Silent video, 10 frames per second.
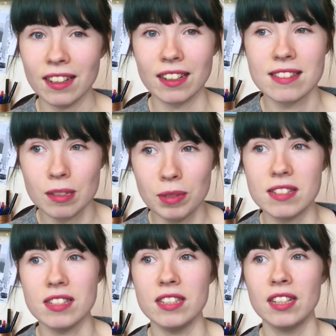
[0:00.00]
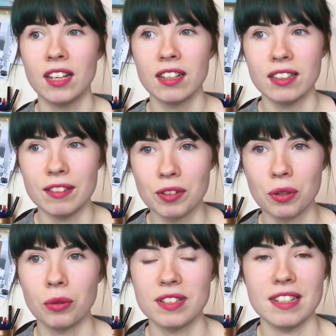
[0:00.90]
it, and CBT, even
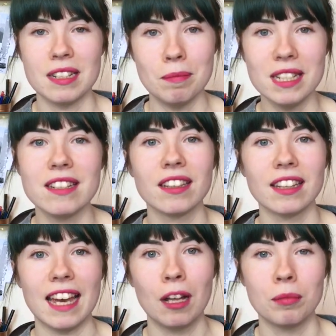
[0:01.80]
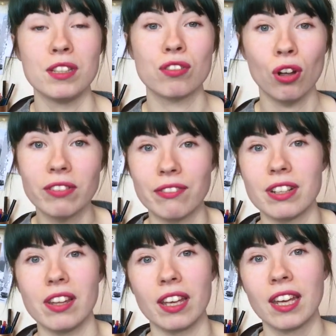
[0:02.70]
though it didn't immediately help me solve
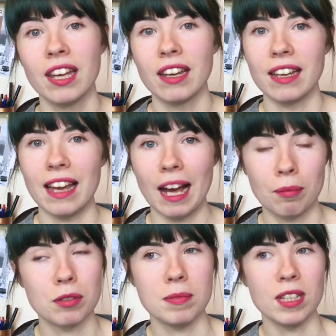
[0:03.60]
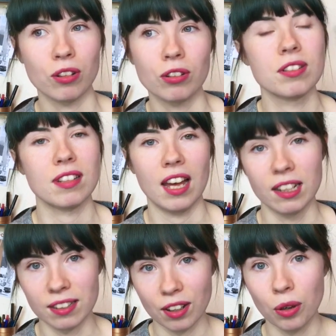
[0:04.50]
everything, it helped me
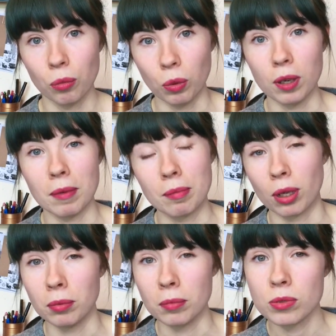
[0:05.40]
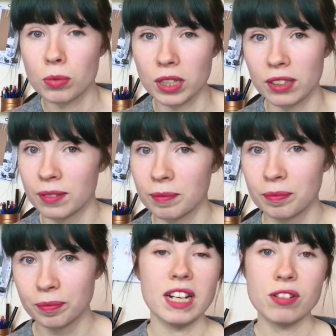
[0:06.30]
understand what my problems were.
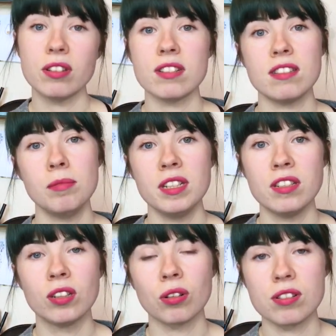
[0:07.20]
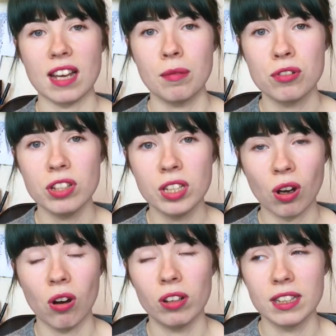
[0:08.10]
When I took the CBT course, I was really
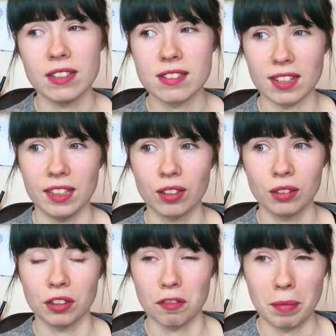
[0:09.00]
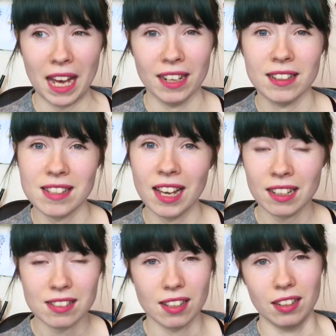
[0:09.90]
caught in the cycle of panic
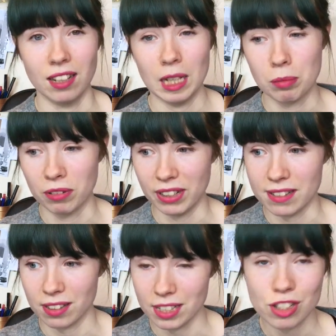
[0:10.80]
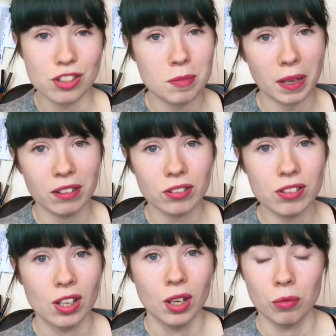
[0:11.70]
attacks and hyperventilation
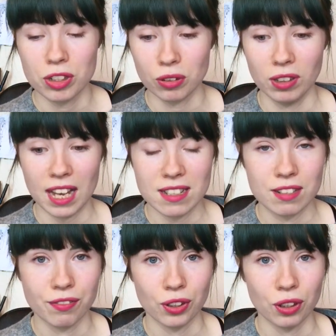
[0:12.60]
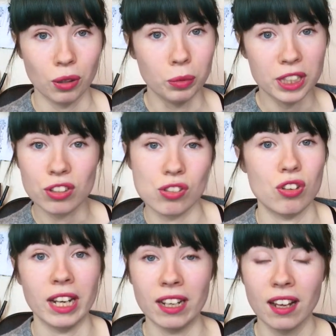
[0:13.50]
spirals, which could last for a week
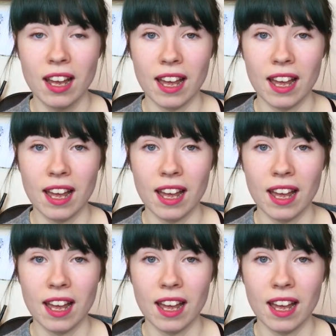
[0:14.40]
straight.